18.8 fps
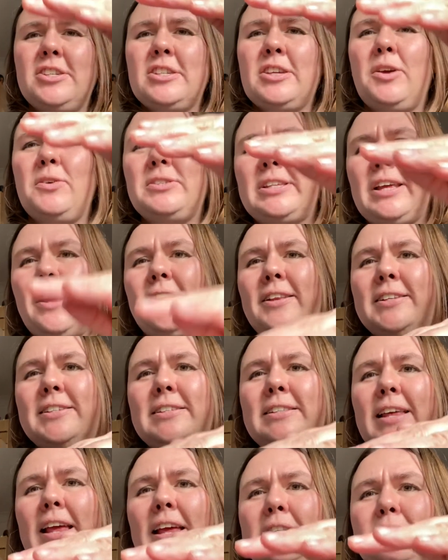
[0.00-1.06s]
goes down the
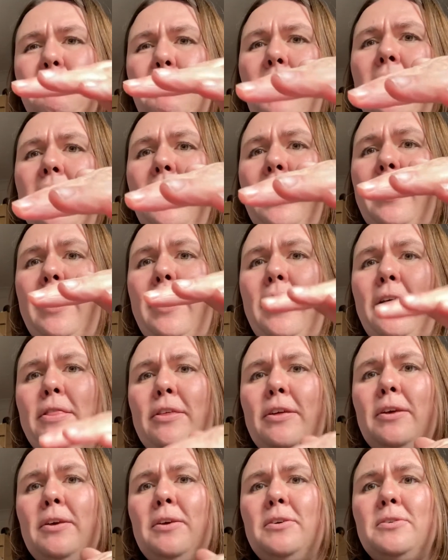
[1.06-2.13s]
stairs. Breath
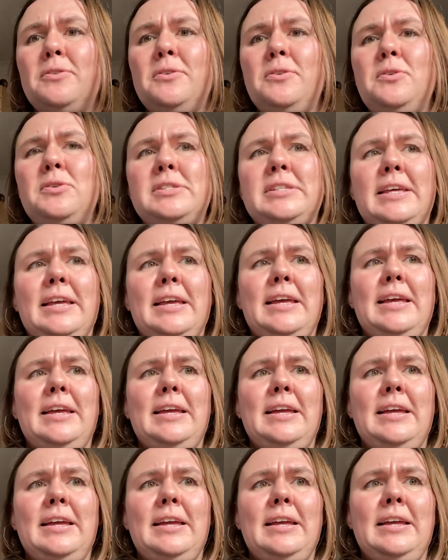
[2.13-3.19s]
you
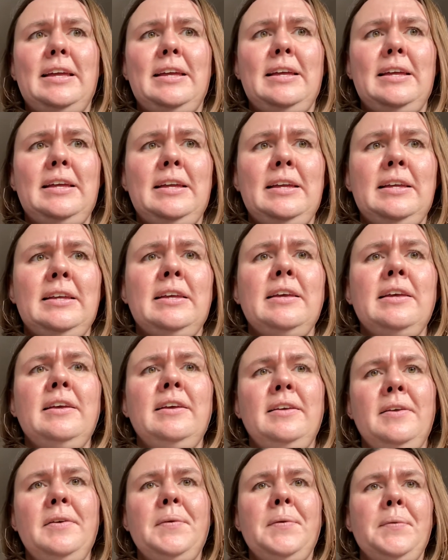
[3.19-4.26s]
take.
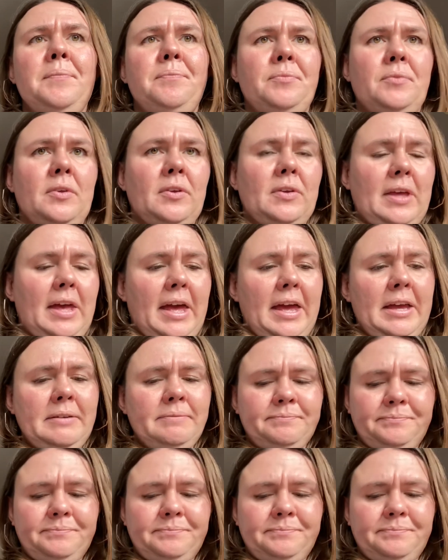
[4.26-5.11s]
Okay.